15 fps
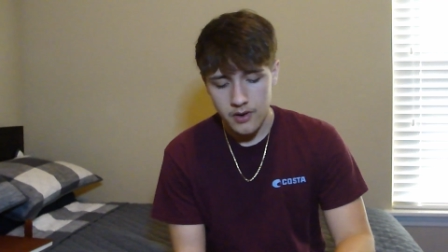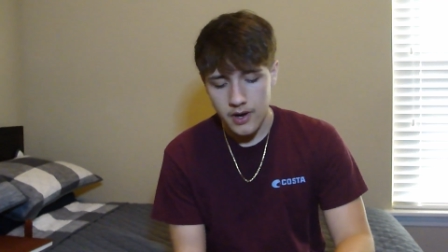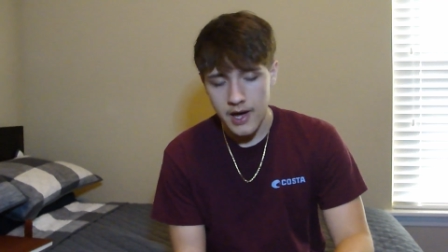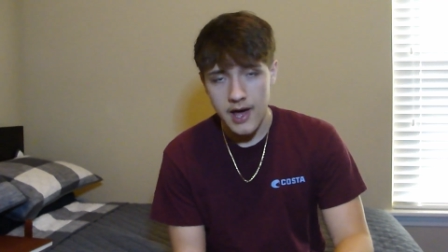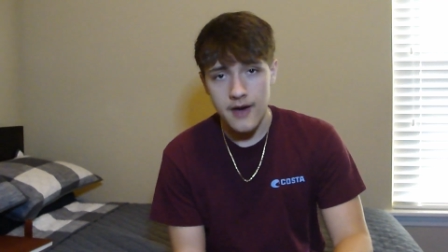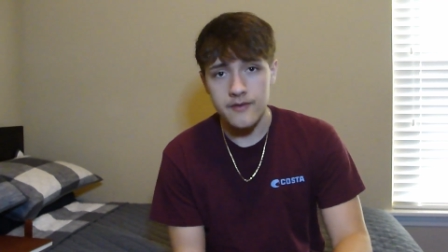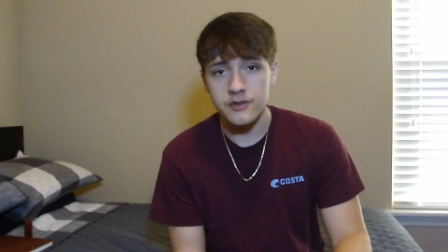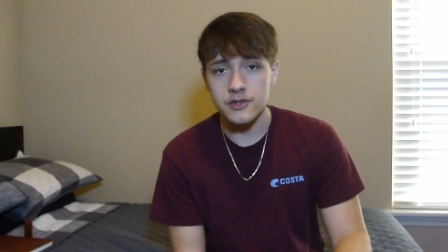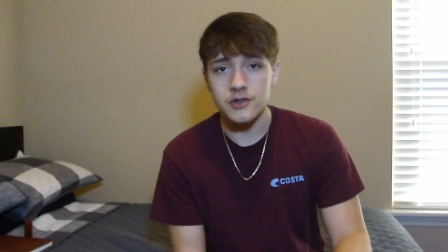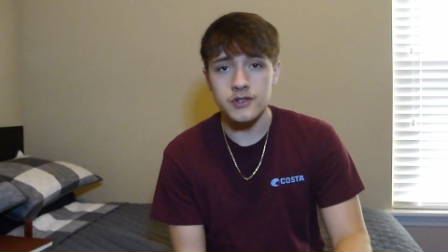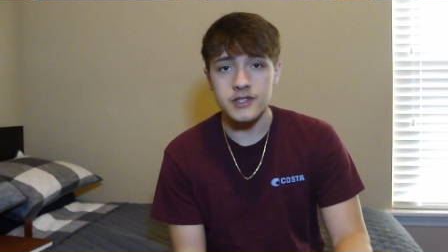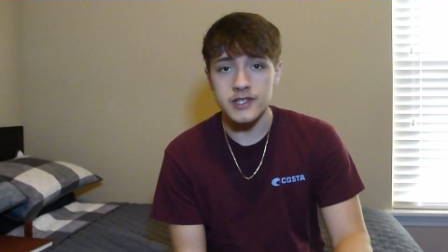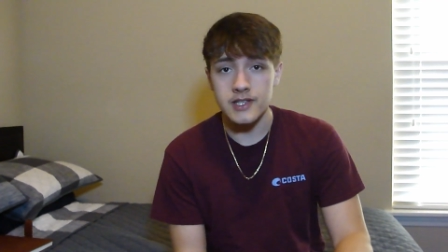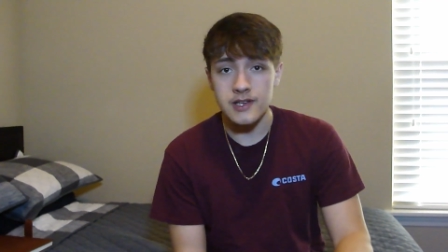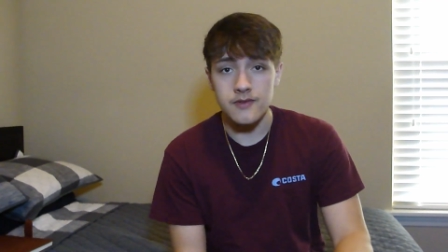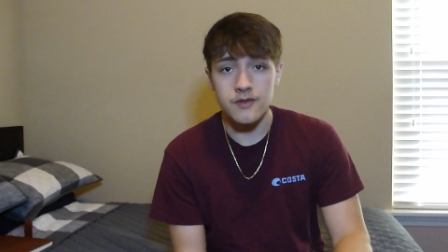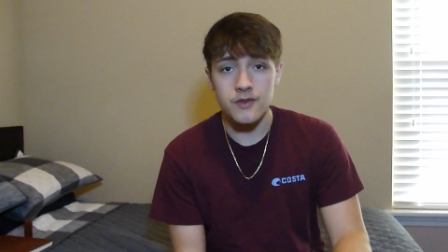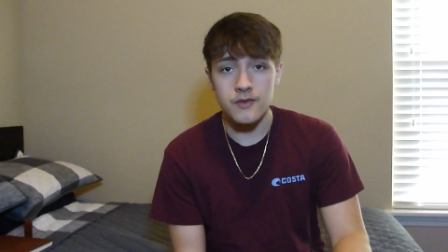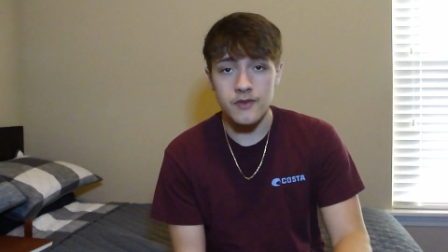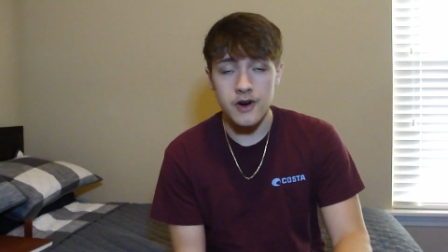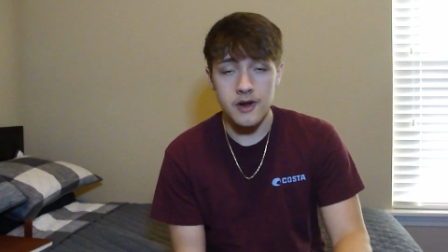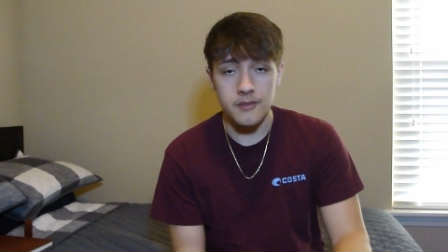I have enjoyed this
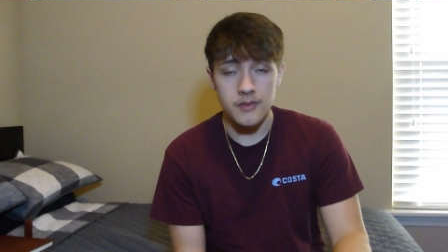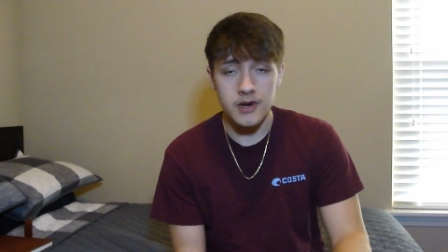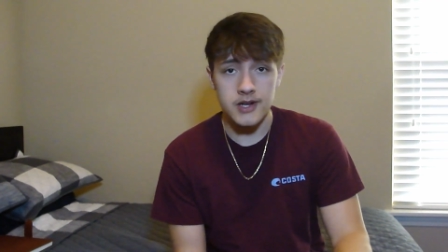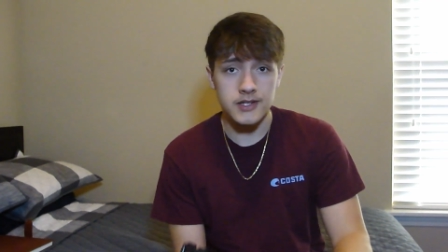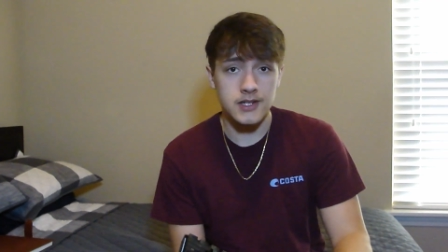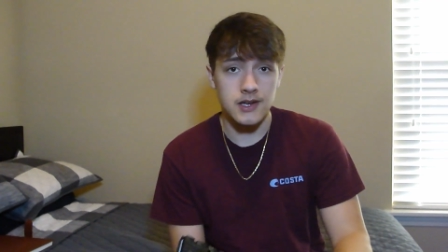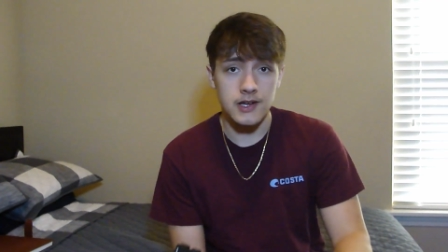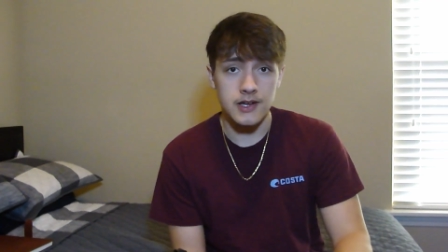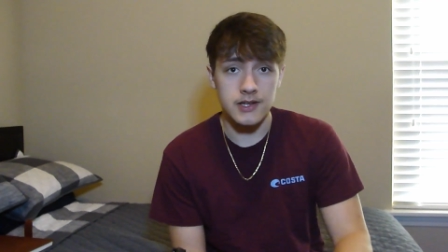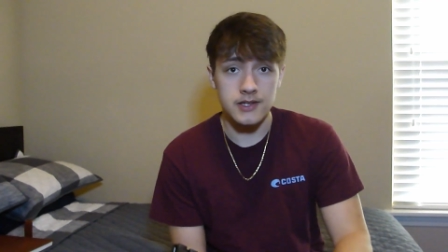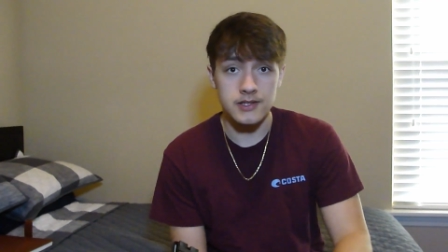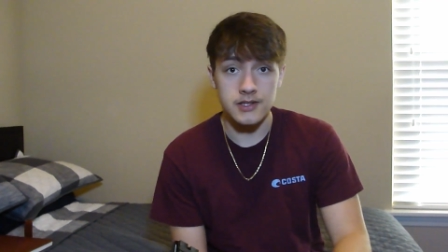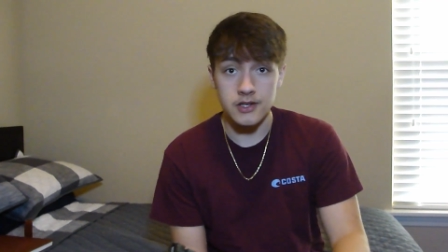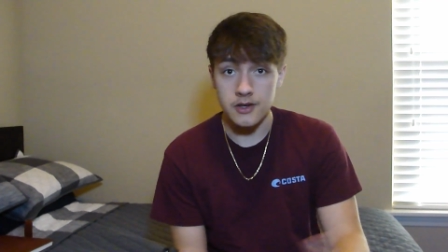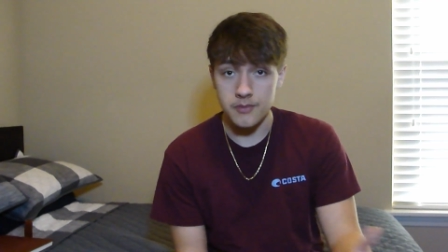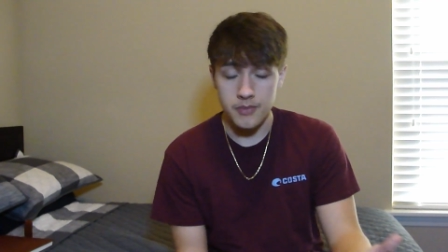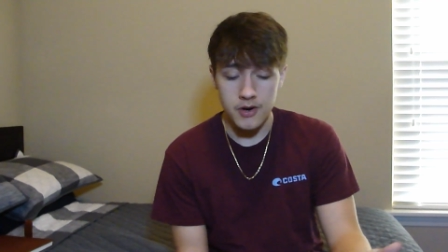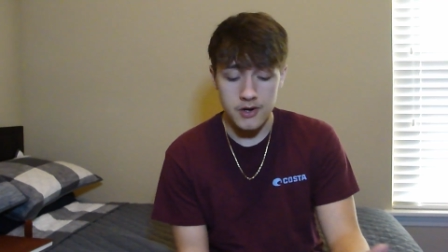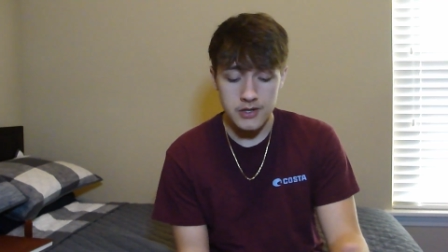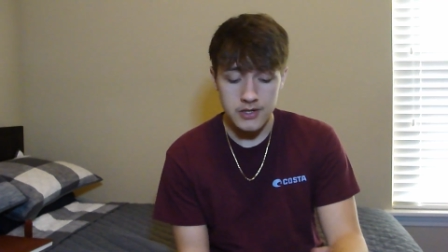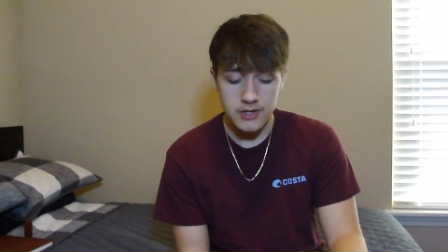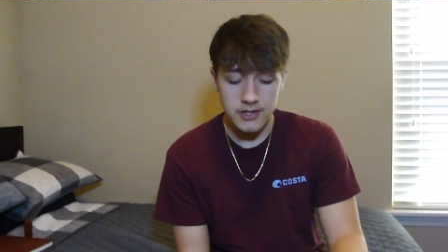keyboard very much. It's a good
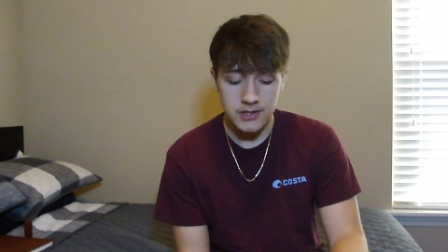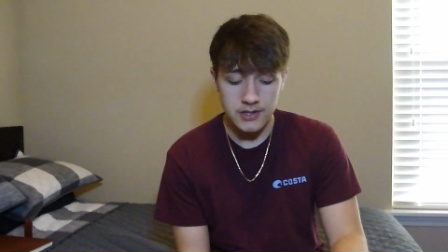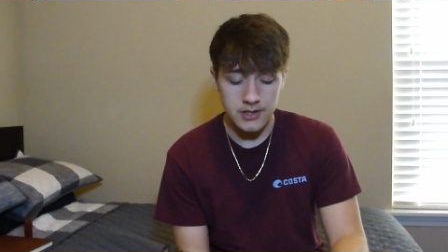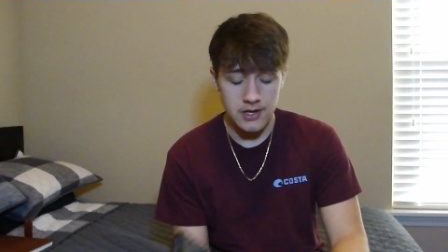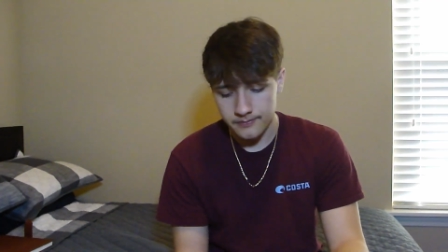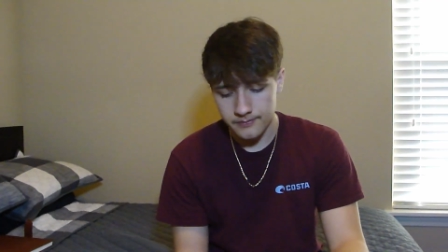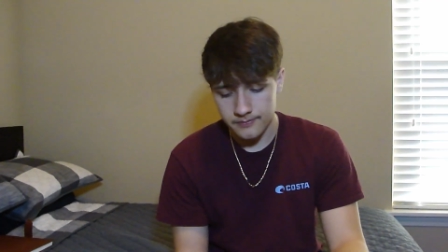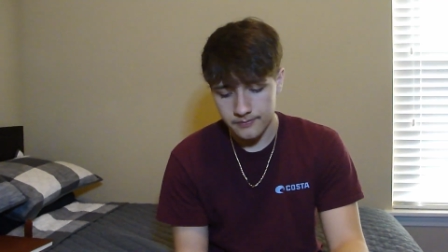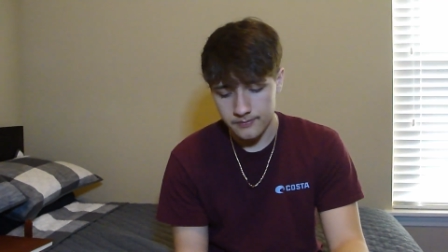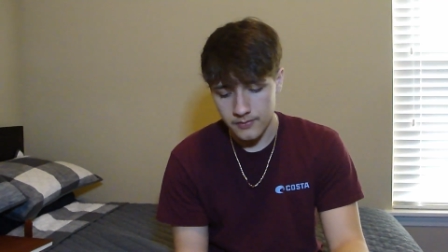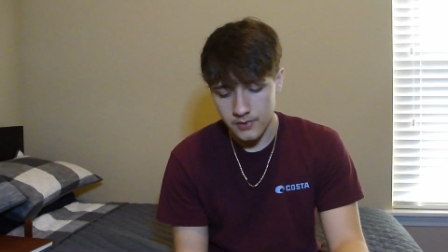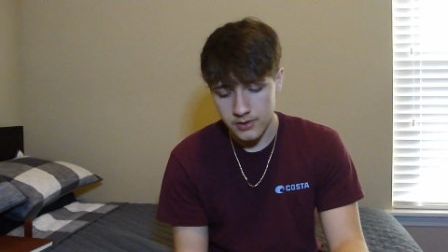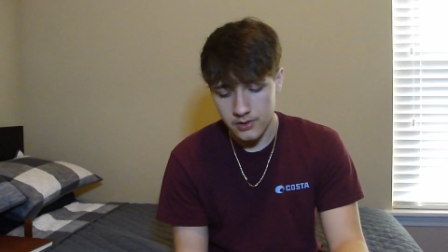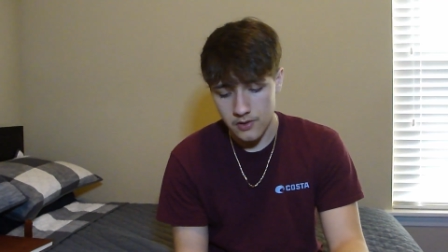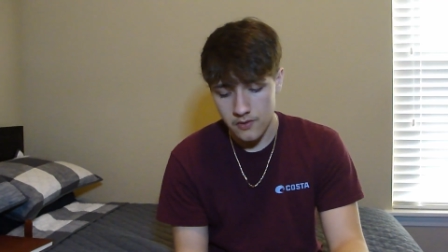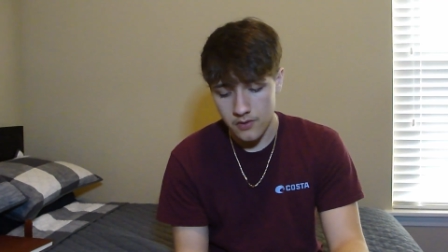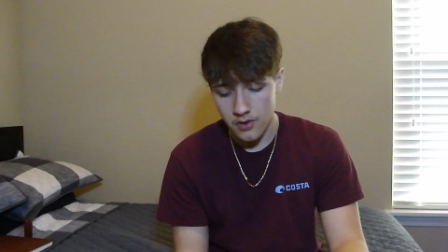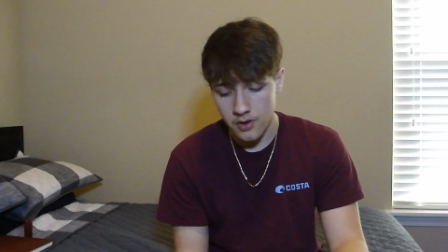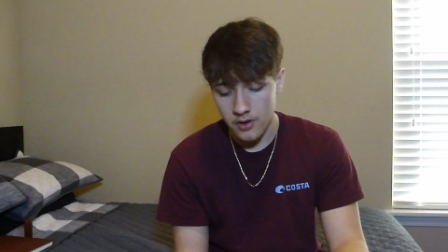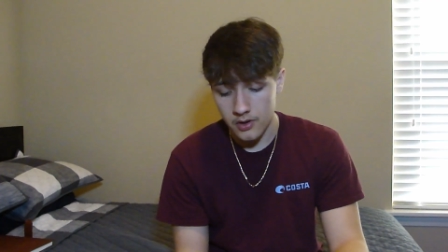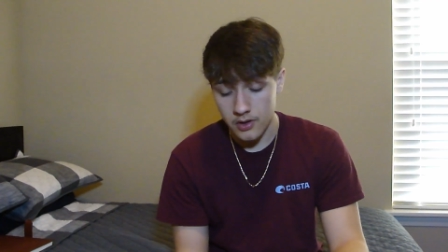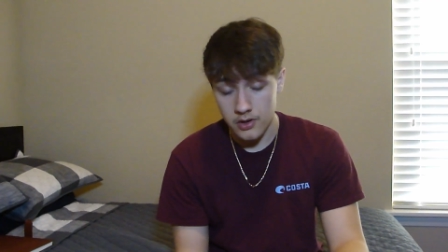purchase. It's
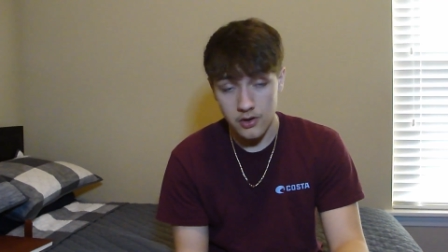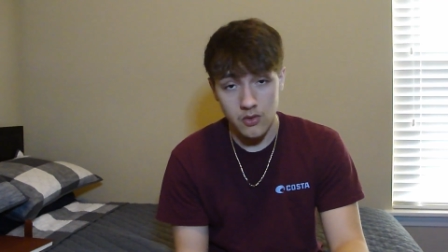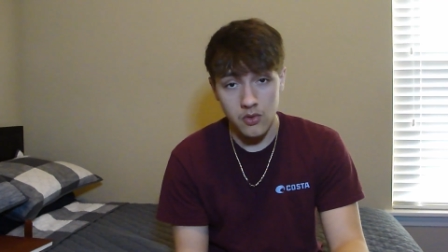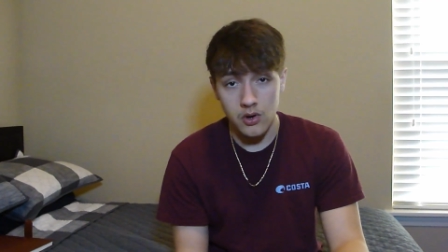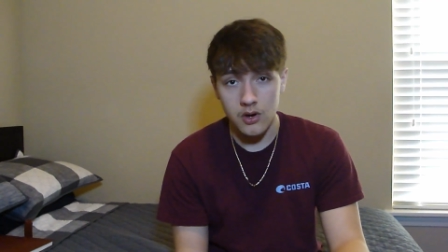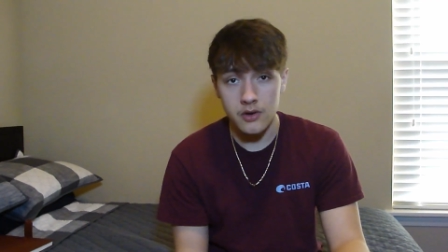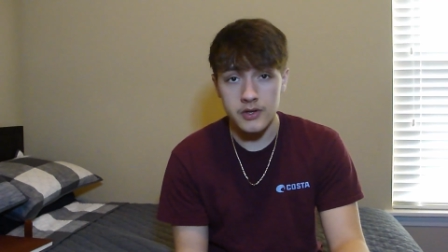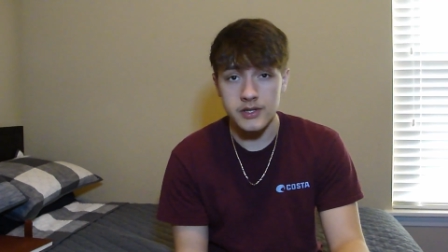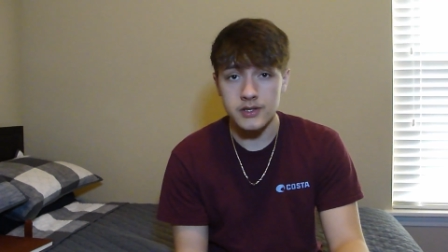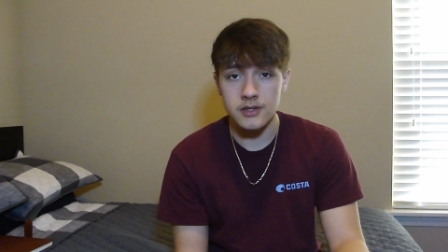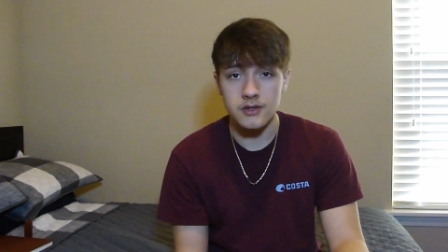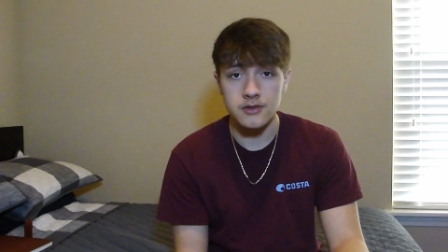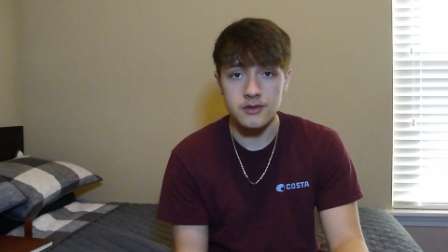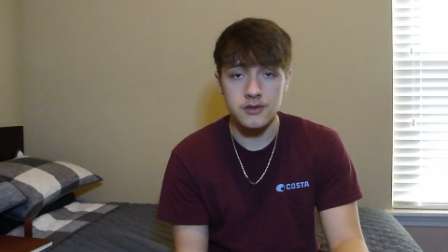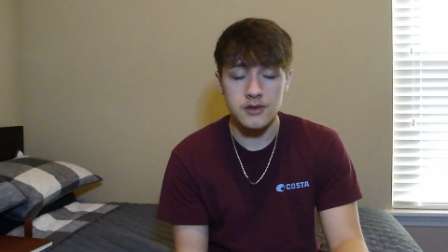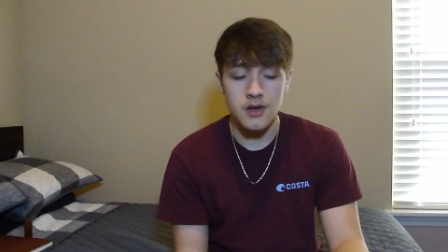overall good quality too.